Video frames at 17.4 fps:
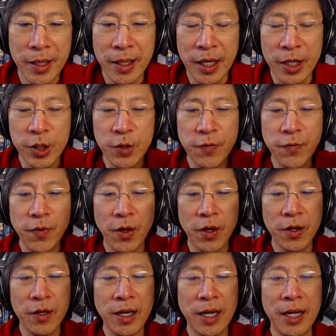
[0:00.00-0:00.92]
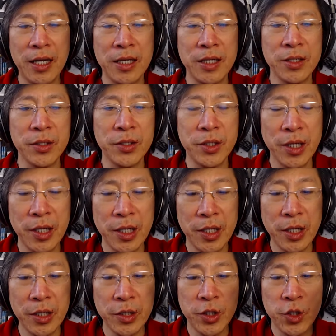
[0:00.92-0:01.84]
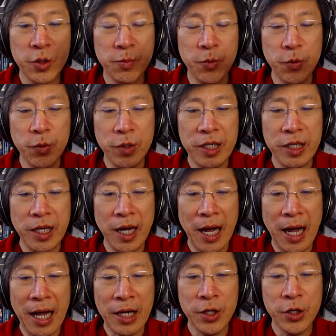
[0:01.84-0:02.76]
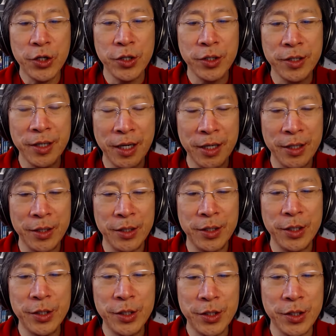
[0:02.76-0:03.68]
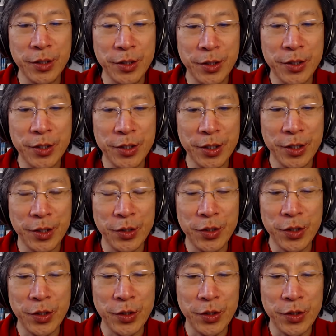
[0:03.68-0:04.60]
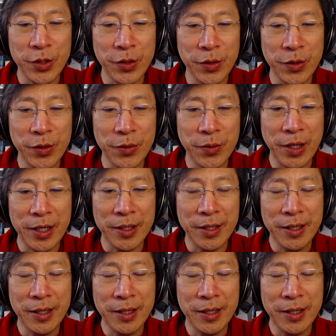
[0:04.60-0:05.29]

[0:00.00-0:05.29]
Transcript: as far as spooky action at a distance is concerned, right?